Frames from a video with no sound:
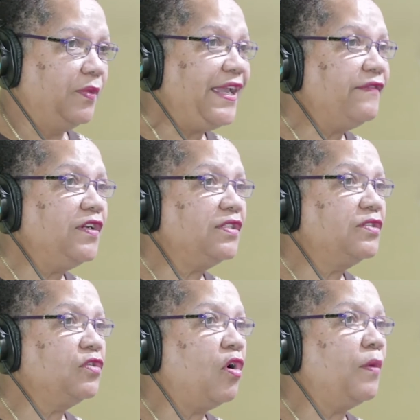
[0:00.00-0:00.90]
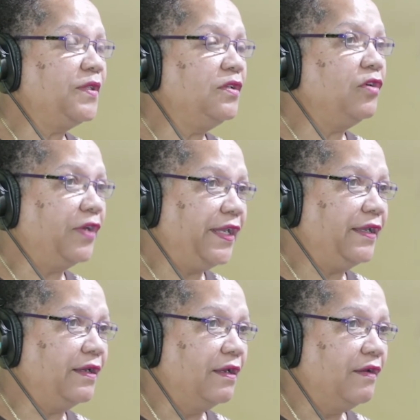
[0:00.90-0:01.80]
We have not stopped
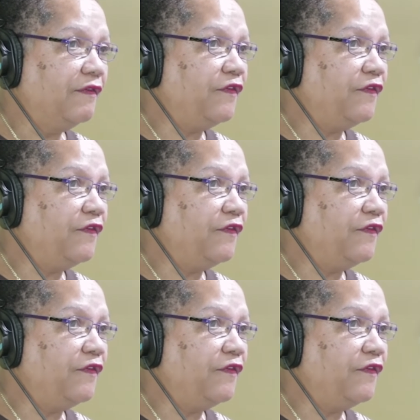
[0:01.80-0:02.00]
looking mm-hmm.